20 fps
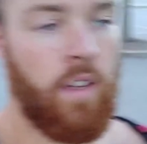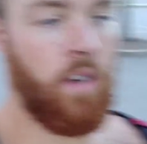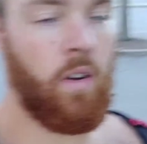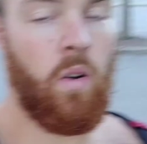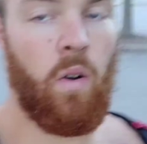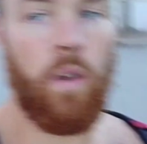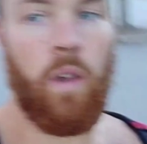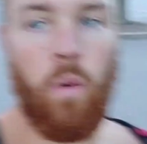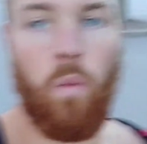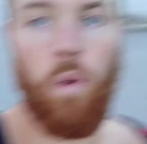
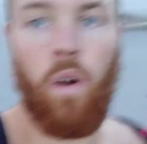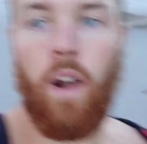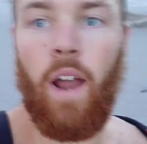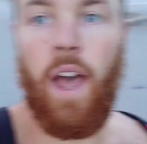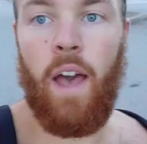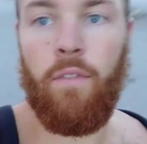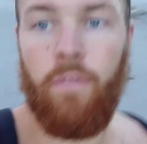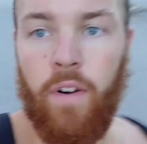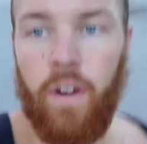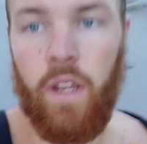going
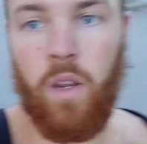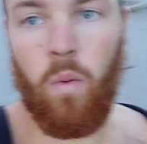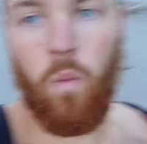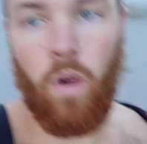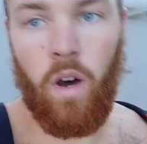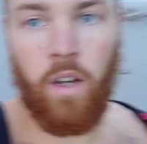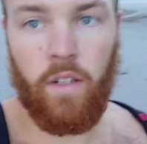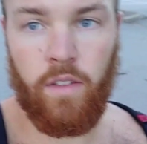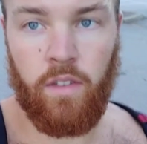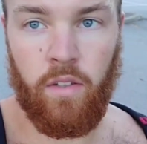wherever you
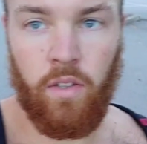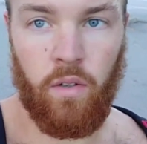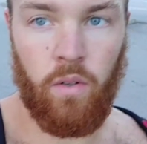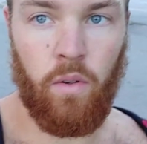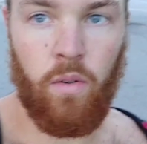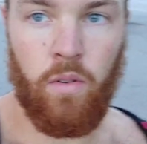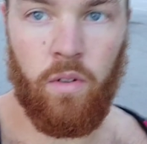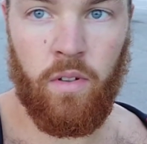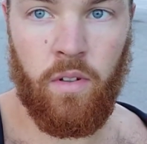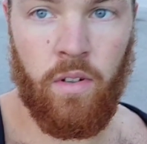want
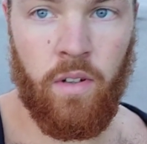to